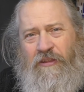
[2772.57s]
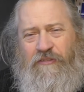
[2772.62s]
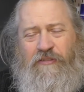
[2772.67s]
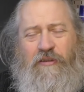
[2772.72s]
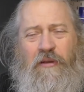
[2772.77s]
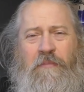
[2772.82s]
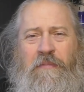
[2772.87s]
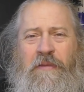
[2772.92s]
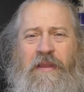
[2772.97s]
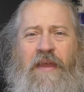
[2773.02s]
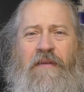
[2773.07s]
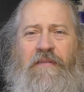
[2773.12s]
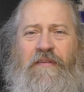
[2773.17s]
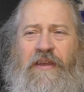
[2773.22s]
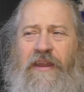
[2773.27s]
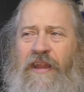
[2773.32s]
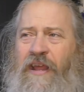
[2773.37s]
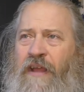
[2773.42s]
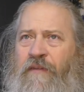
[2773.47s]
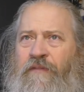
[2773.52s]
So I'm never
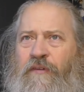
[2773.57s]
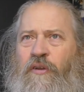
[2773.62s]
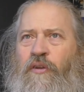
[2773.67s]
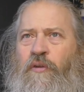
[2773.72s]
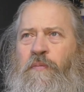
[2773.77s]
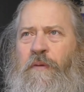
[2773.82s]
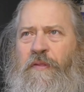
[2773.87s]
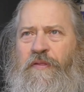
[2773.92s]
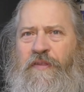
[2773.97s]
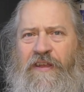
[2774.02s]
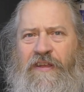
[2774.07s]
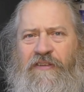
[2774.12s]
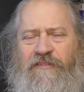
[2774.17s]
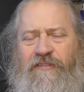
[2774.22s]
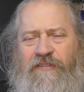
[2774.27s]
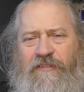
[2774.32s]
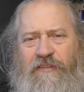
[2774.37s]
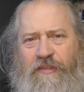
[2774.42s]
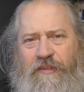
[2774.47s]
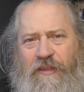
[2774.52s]
going to have Uber
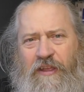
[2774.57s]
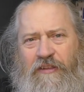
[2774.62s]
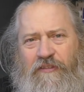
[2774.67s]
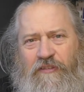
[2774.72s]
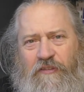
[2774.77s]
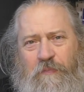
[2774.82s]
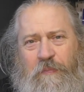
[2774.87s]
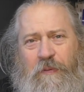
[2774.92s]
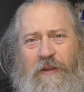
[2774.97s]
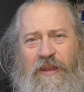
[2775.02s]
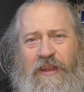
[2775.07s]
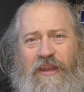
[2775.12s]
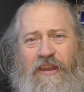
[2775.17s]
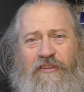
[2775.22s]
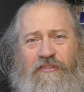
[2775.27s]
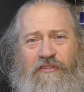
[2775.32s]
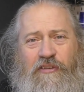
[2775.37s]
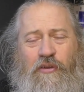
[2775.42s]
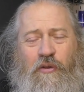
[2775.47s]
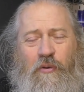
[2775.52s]
thousands and thousands, but it
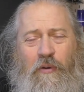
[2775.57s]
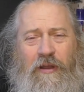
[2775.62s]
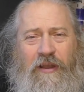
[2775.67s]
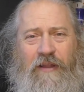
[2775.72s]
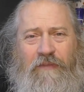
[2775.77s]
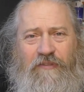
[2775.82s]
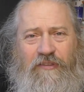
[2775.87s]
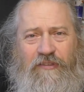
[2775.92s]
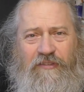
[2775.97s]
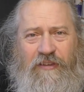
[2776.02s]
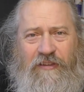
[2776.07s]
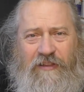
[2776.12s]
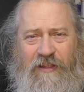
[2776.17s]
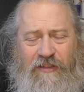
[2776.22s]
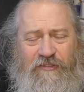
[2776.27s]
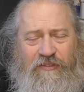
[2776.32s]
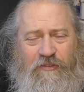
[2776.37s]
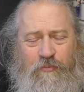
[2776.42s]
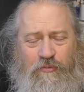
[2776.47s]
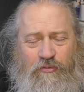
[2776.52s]
is cool. I love to see
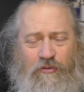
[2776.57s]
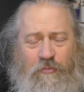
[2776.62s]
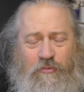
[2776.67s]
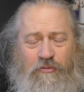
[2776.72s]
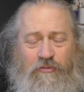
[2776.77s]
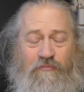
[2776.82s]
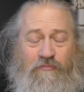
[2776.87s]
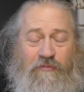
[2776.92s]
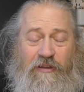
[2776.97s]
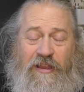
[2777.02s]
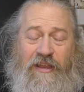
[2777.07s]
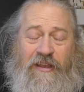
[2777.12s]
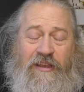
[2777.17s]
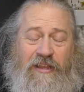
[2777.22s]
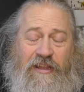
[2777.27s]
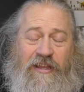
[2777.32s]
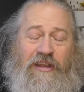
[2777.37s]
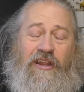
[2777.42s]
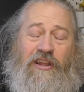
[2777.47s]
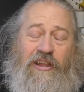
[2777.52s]
that subscription rating
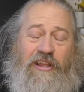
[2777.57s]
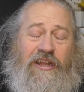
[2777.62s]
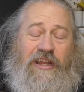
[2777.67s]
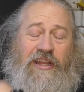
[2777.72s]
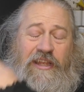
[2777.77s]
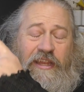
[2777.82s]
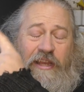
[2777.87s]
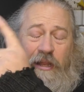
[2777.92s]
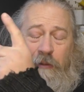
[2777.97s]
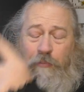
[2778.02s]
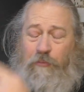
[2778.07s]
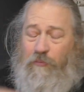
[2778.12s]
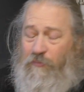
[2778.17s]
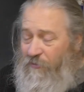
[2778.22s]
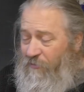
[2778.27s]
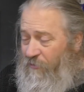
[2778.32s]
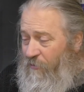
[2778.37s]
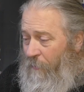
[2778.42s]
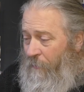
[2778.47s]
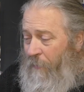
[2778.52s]
clicking up all
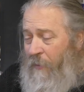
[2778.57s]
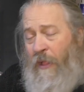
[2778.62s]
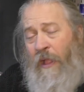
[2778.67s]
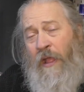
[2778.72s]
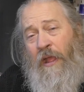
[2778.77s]
the time.